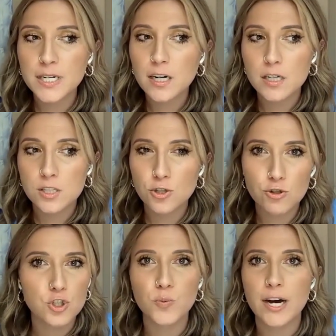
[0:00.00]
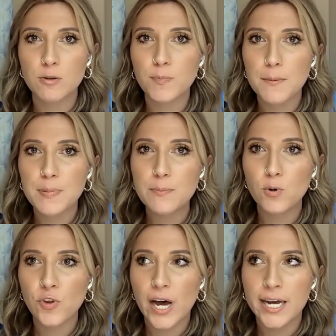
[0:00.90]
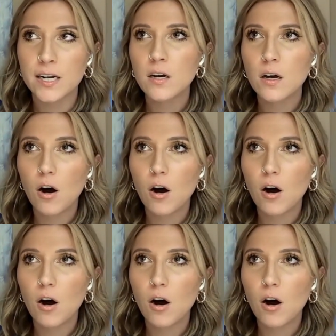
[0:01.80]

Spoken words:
because you're surrounded by people that